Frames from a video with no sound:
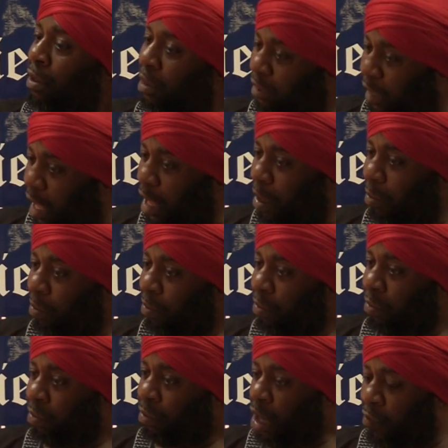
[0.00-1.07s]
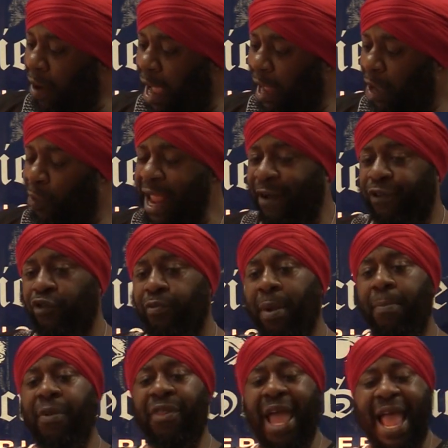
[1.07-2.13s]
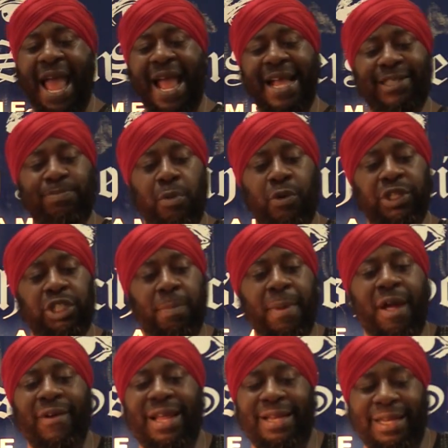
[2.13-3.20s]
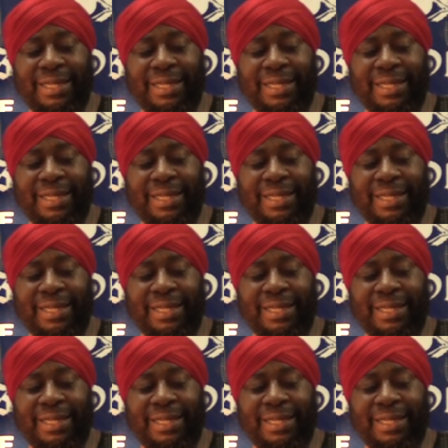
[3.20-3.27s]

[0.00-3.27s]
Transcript: Islam? All right? And we have to remember that as Moorish American,